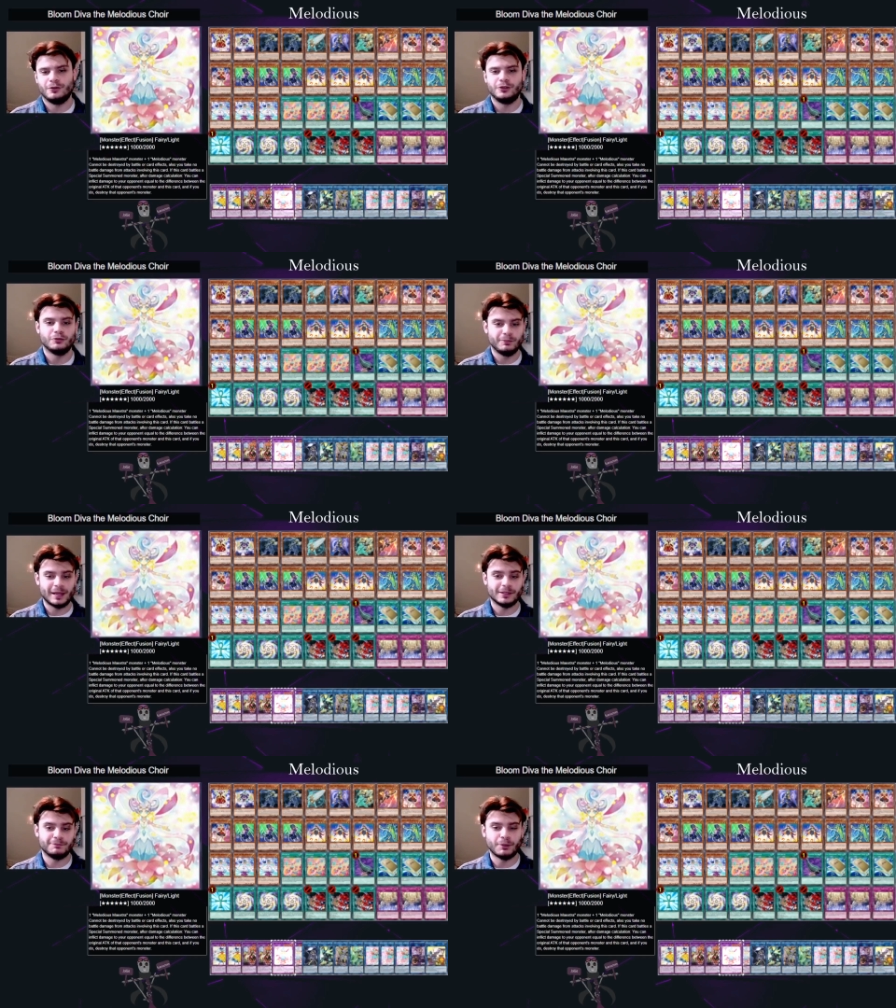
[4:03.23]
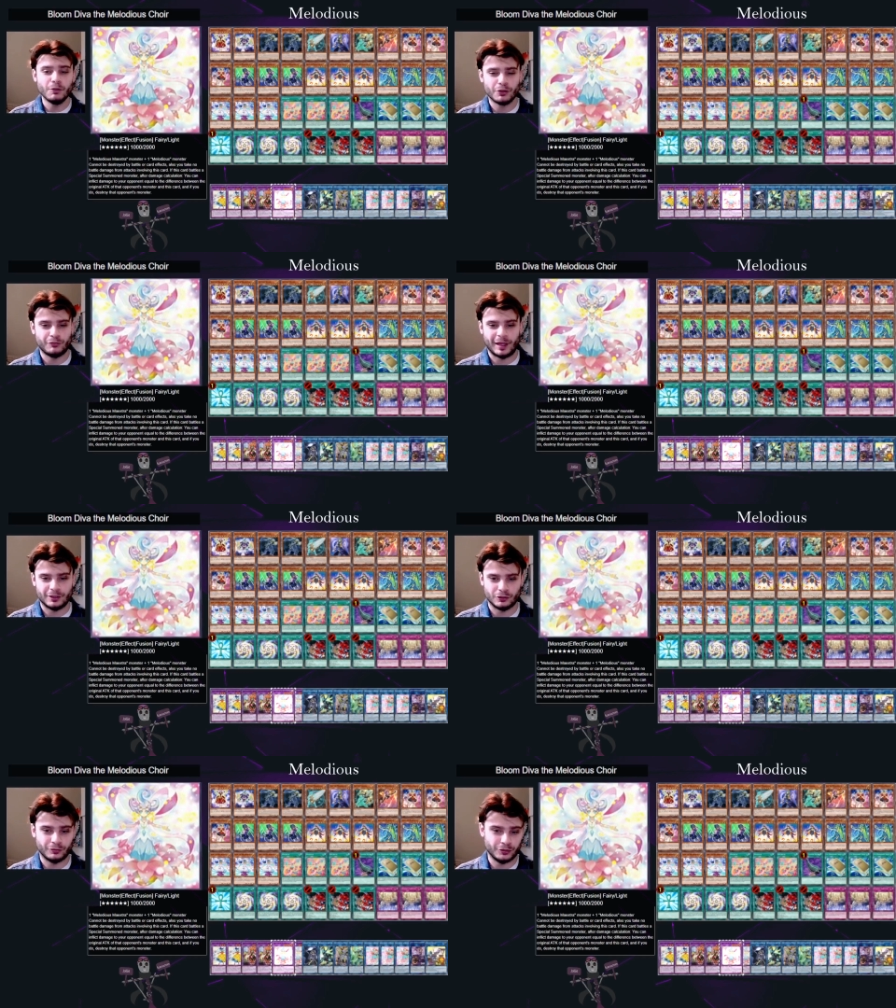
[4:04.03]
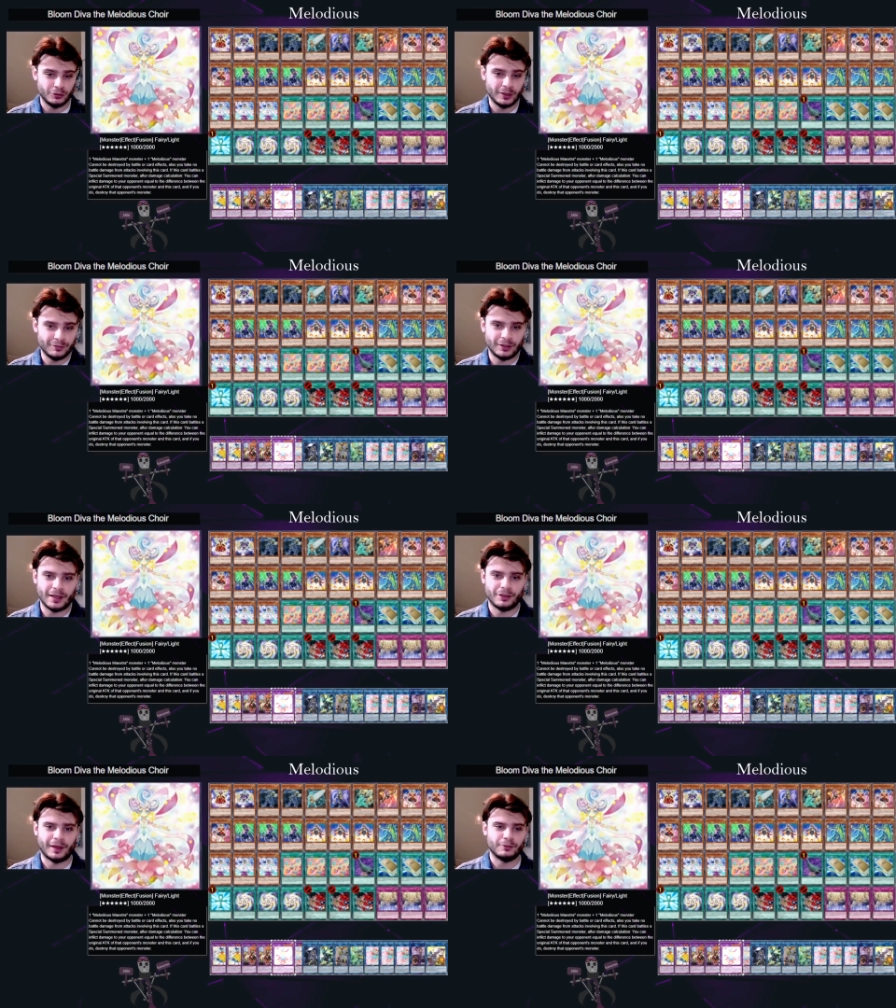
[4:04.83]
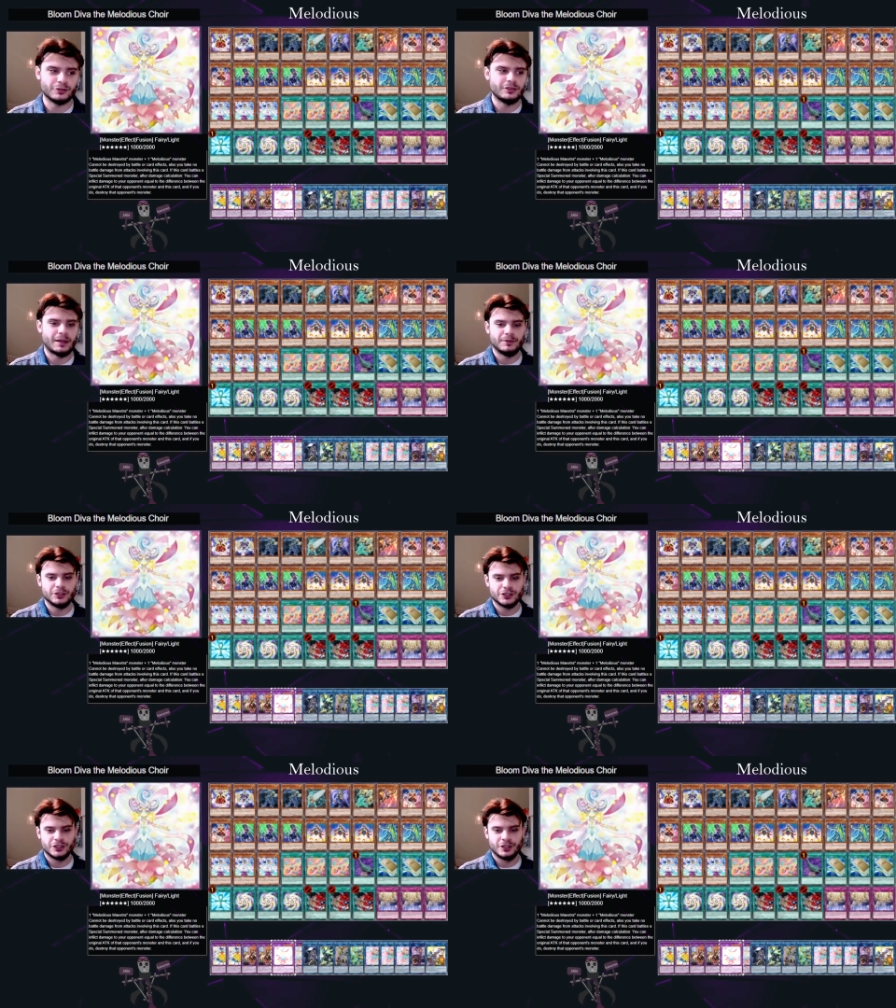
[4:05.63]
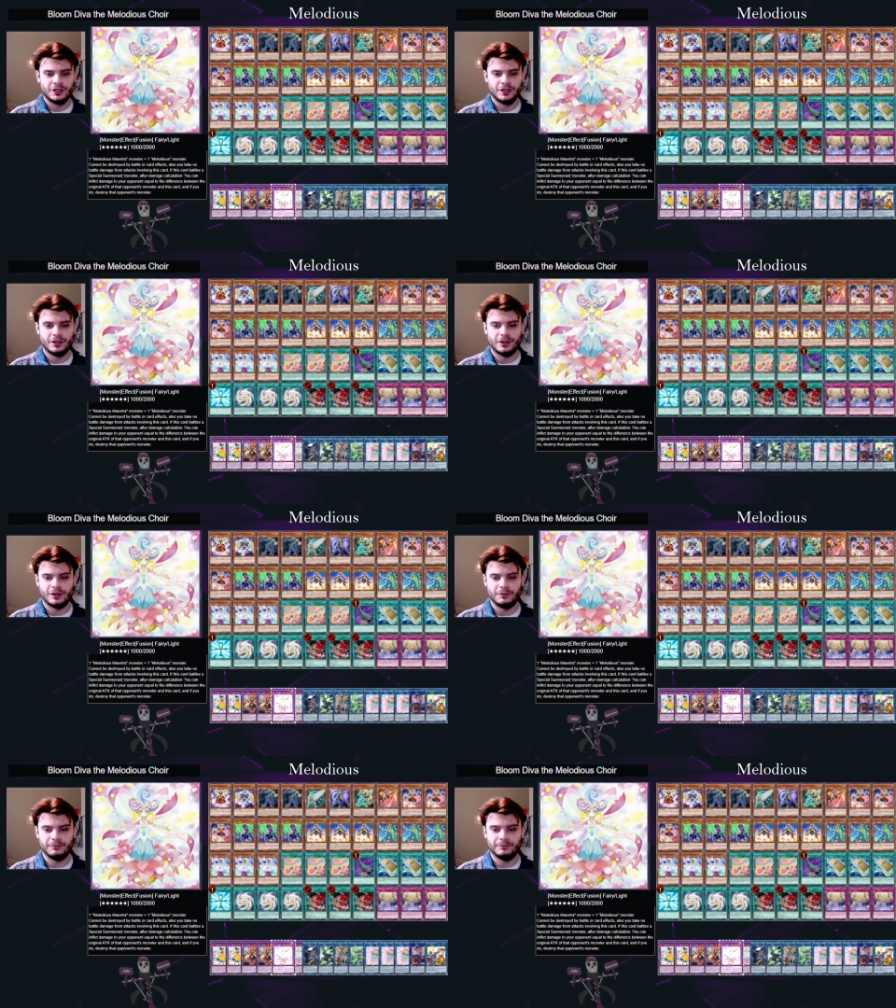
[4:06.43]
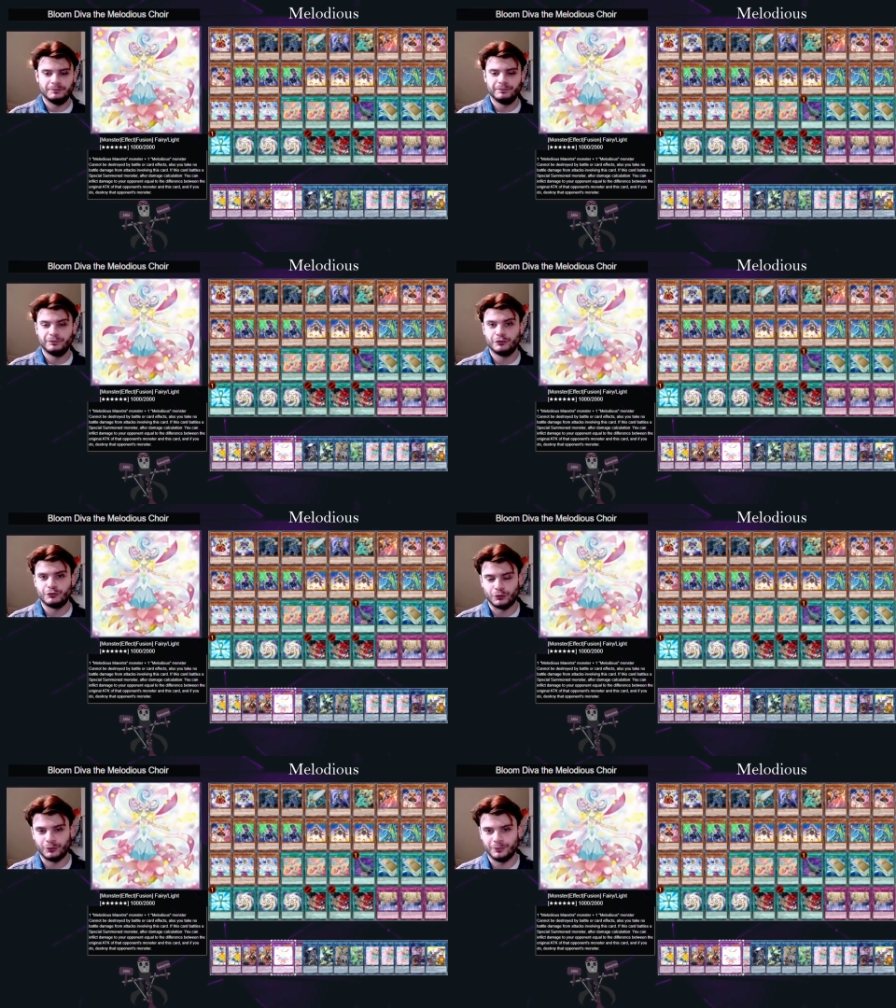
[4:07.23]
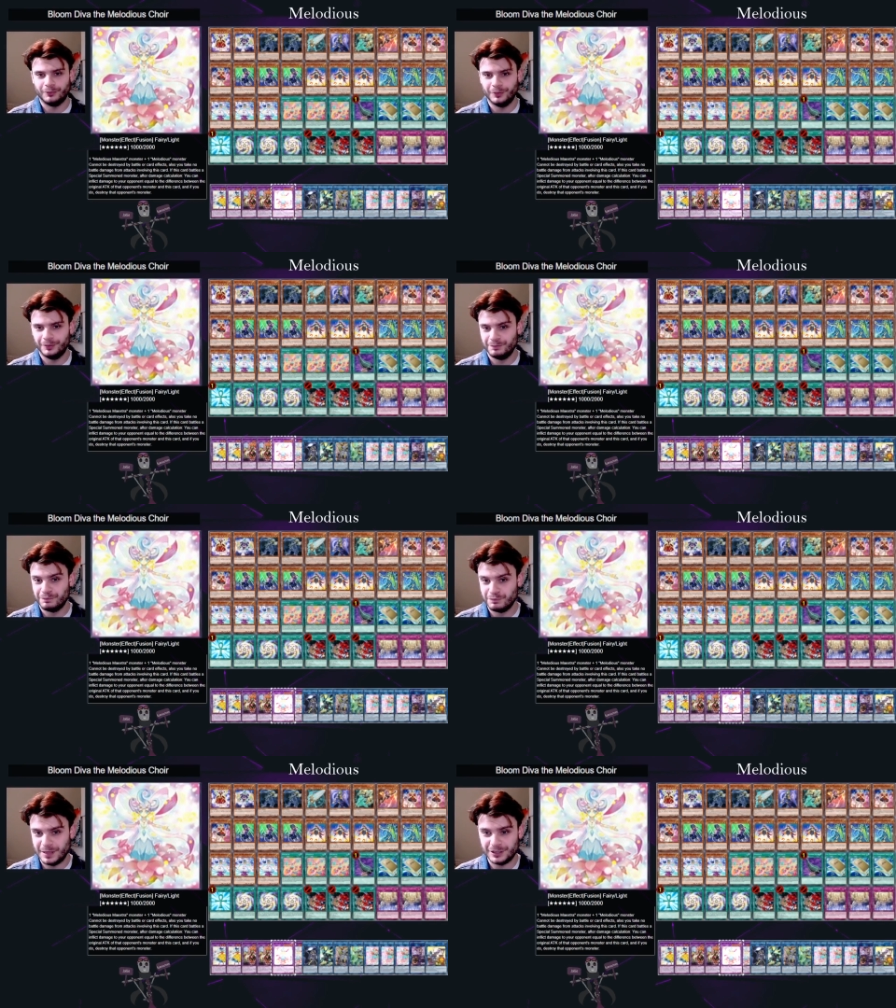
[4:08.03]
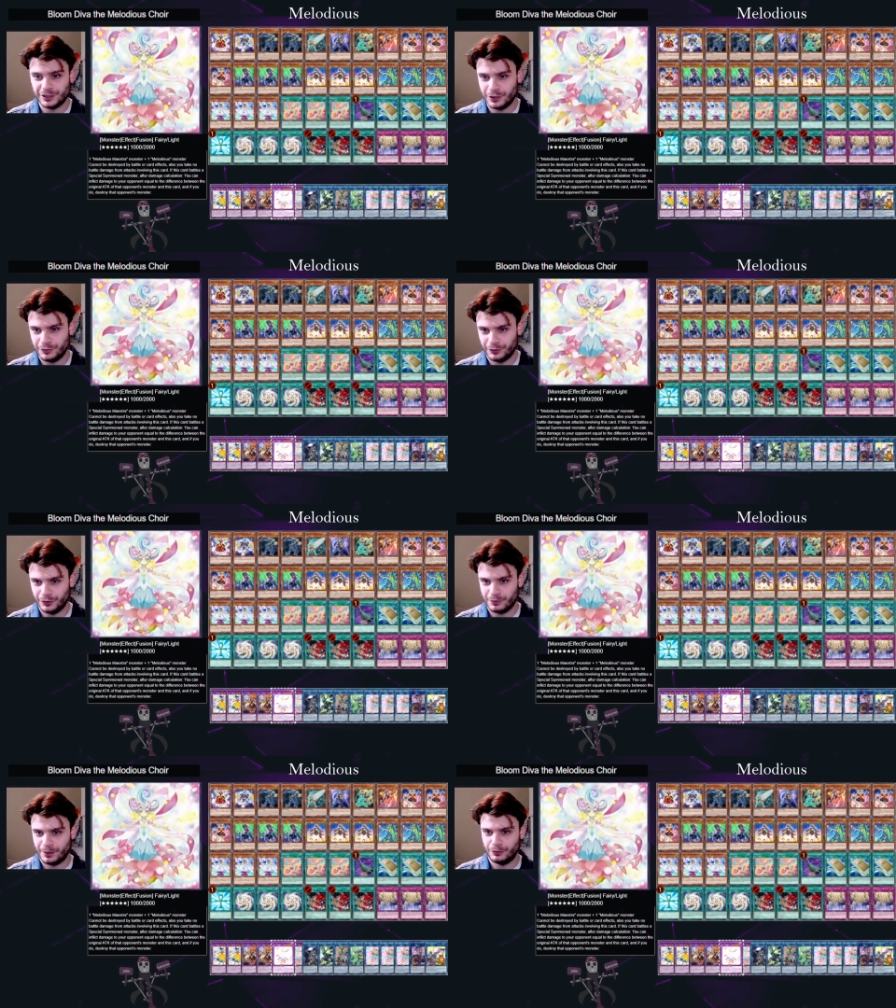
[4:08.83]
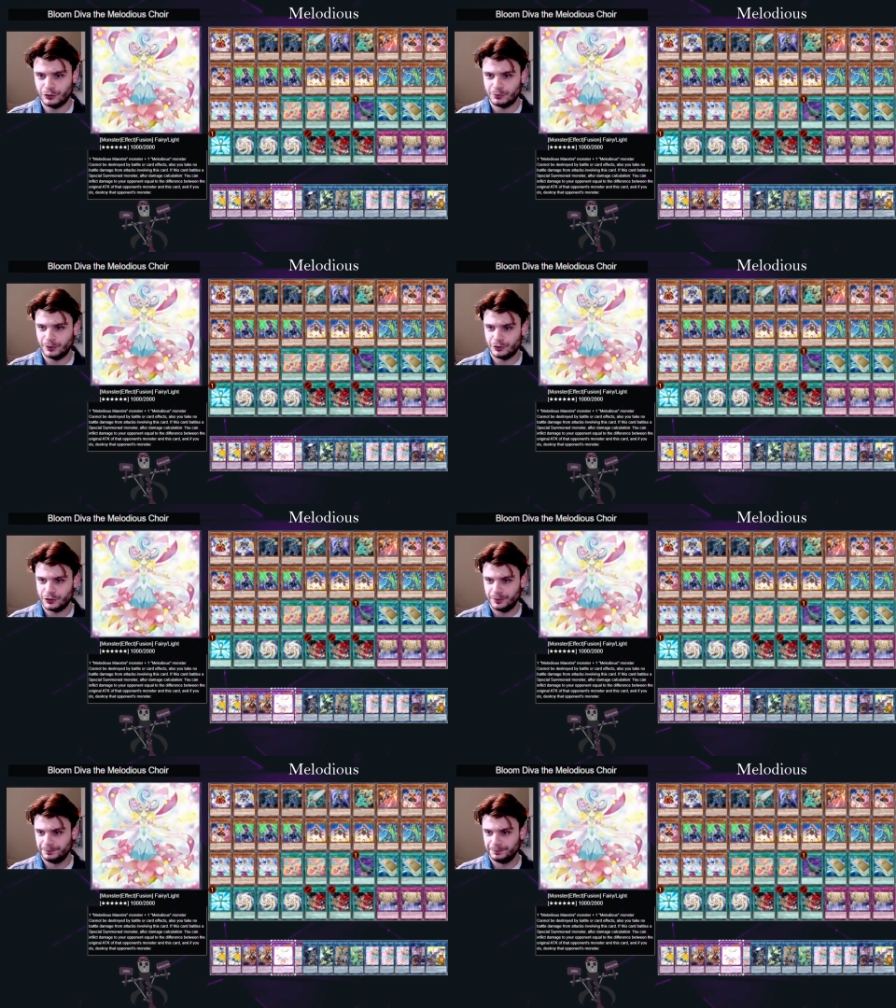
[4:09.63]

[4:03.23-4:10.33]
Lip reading: you'll get both effects off, and you'll even get 1,000 damage from beating over your opponent's monster.